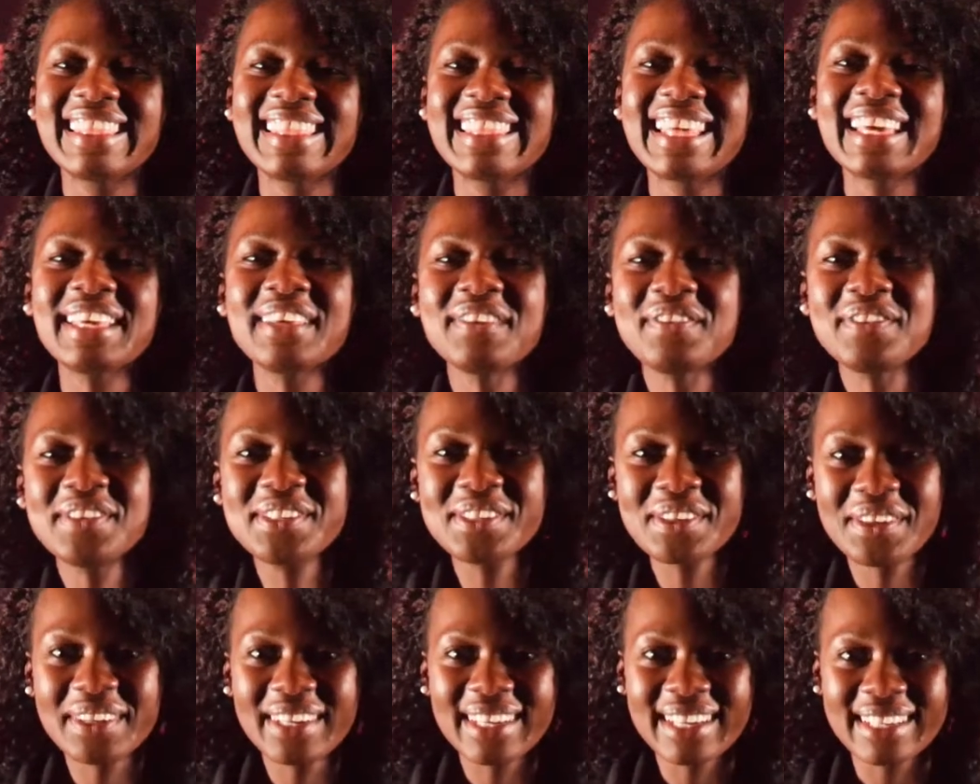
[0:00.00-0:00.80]
Thank you
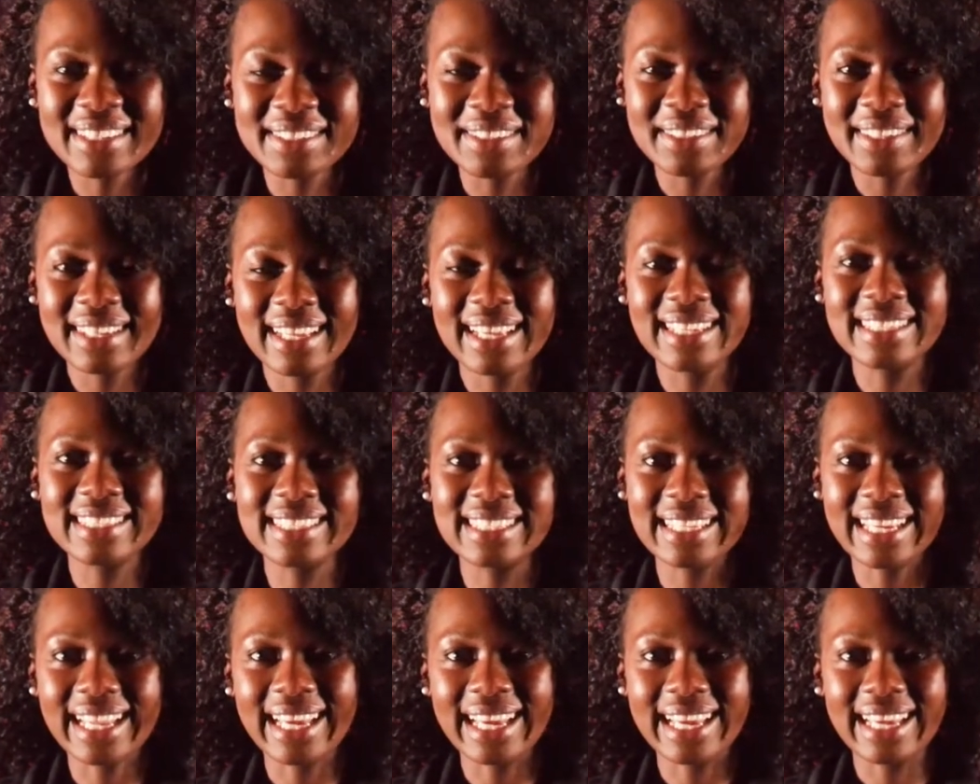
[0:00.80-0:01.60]
for joining us
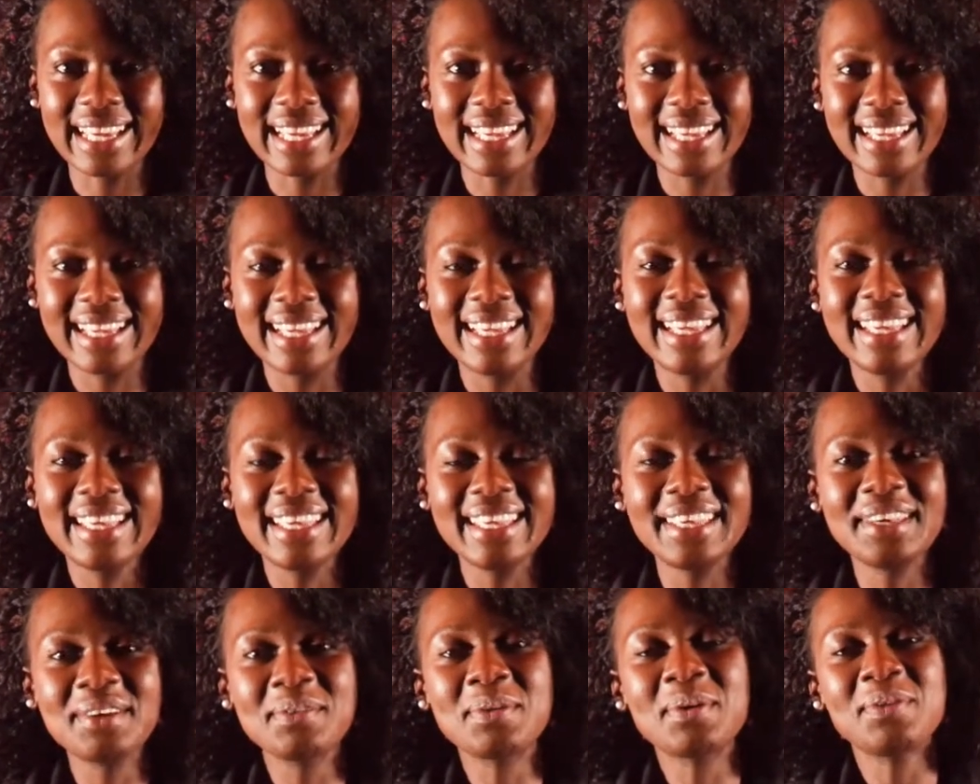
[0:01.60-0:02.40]
online today.
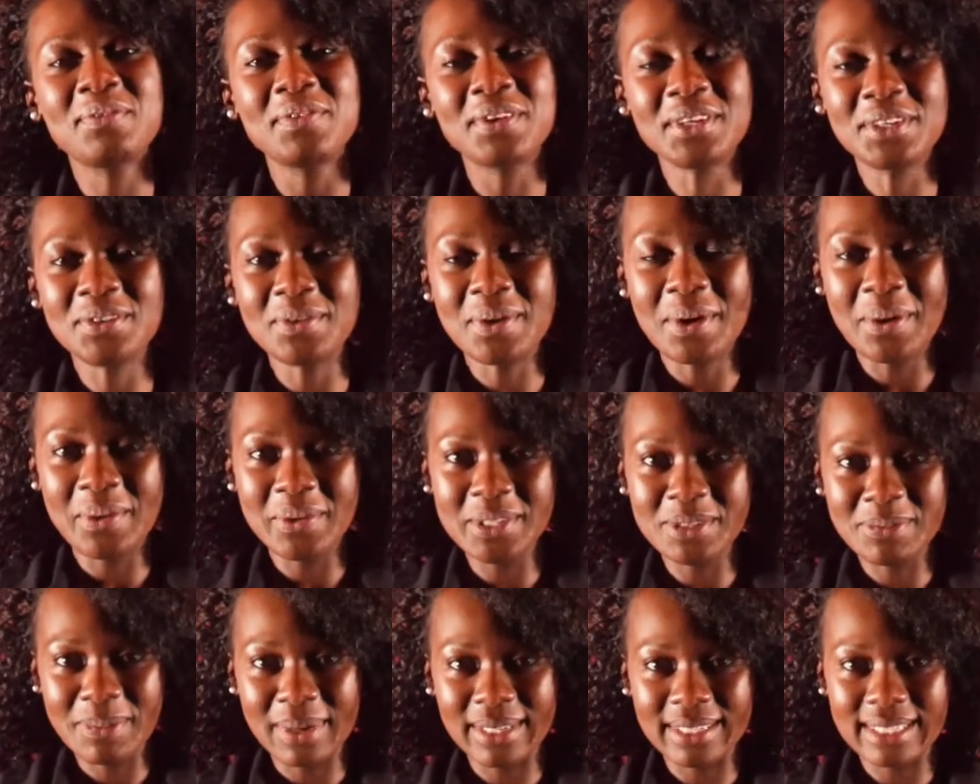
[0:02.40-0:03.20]
Here at Victory
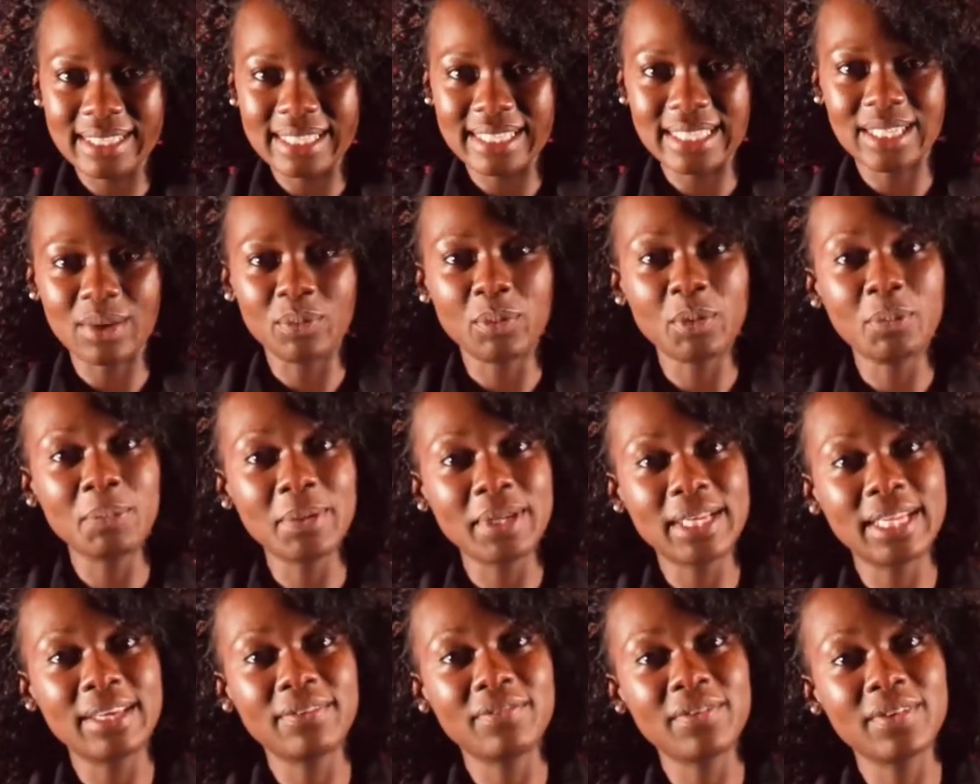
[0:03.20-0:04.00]
Outreach Manchester, we
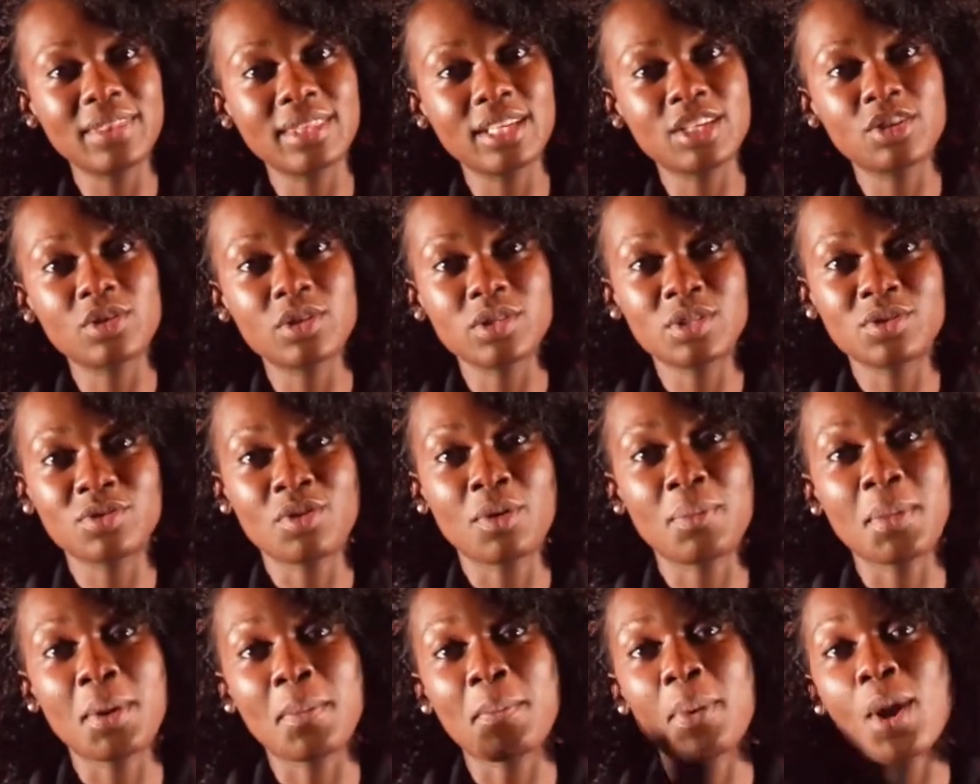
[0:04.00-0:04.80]
believe in the
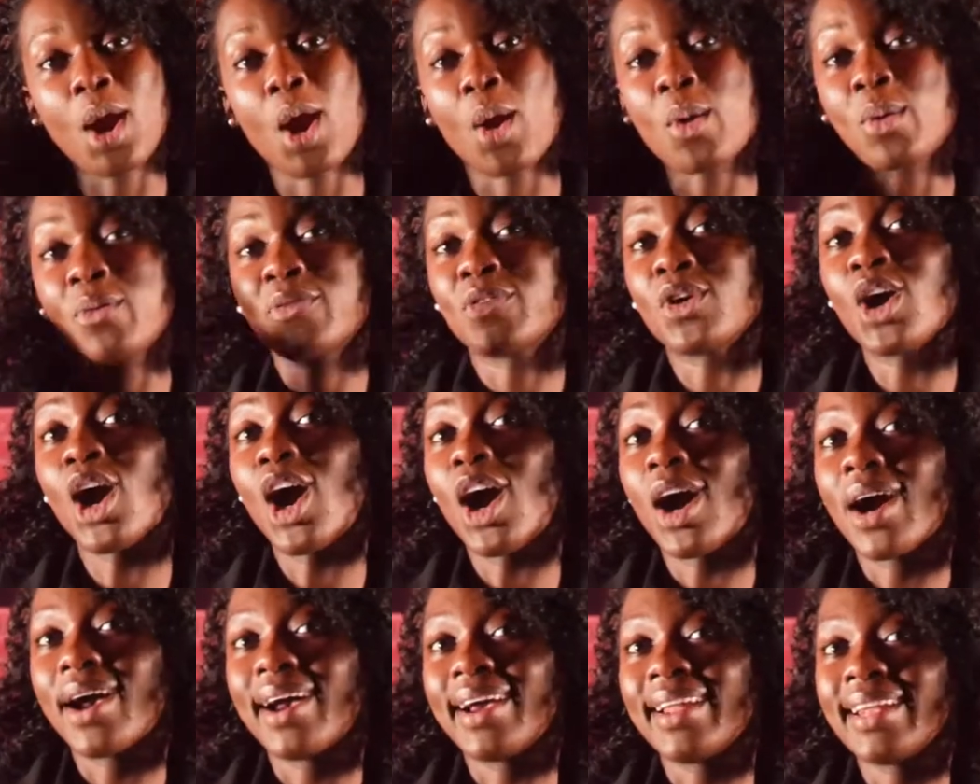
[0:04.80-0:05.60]
transforming power of
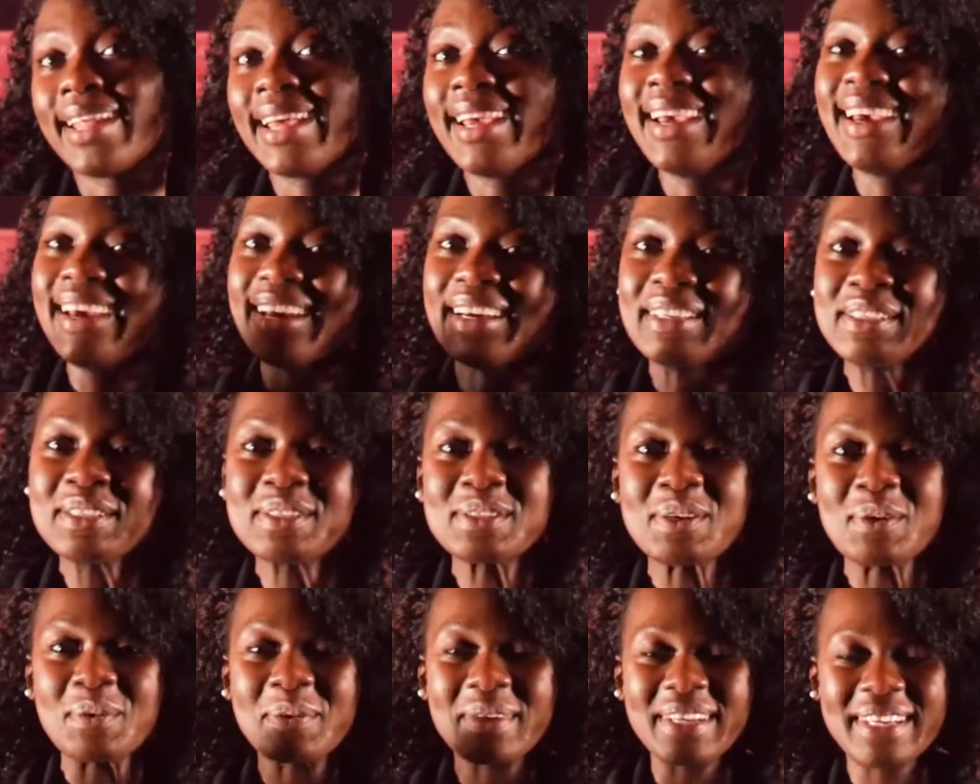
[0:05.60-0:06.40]
God, and
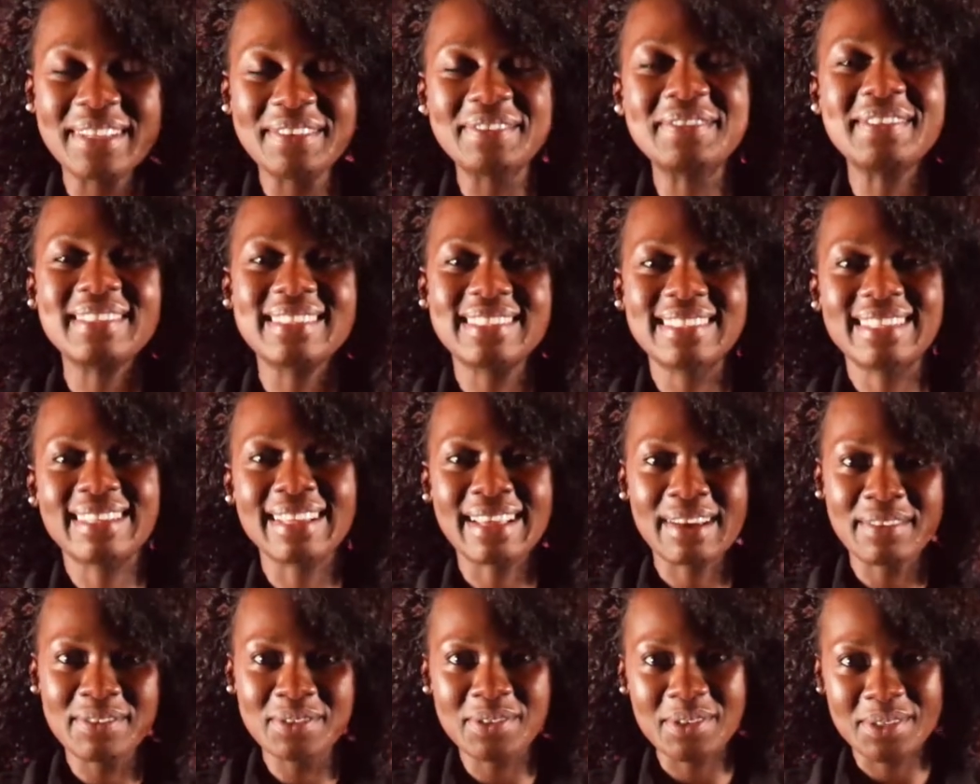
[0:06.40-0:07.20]
so we live to see
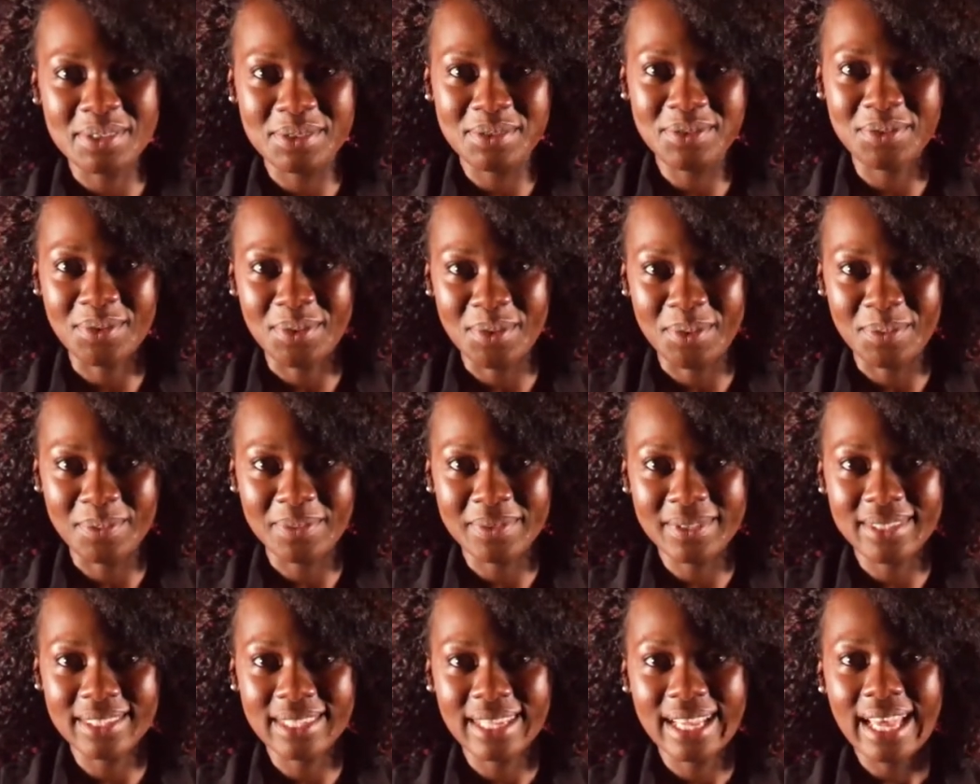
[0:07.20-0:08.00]
lives
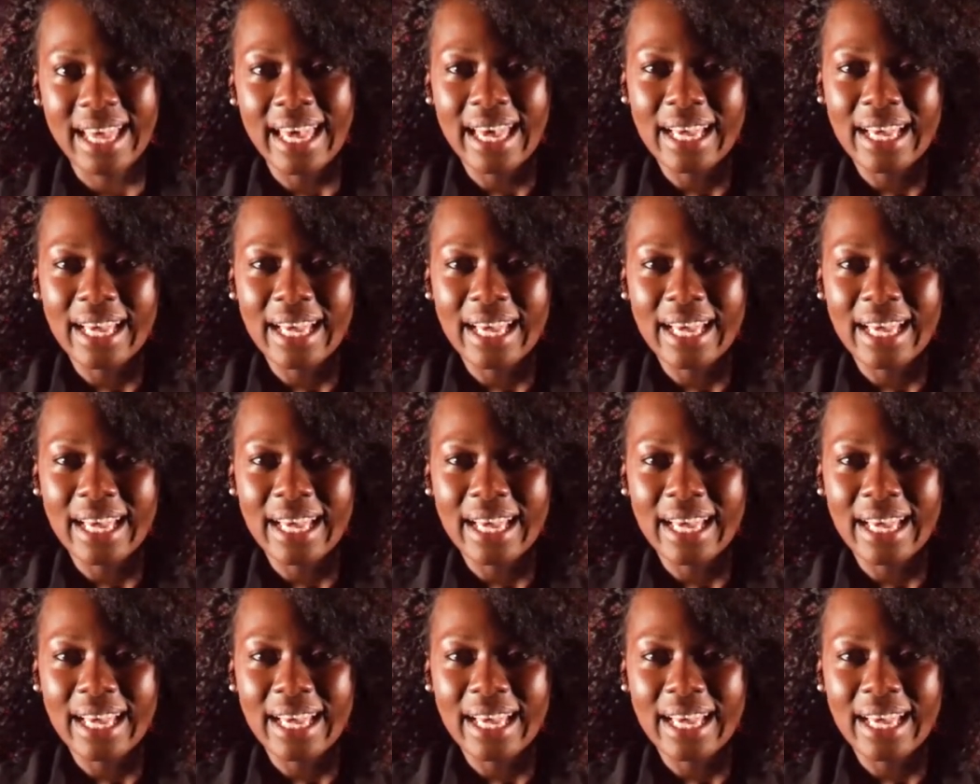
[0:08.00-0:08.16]
transformed.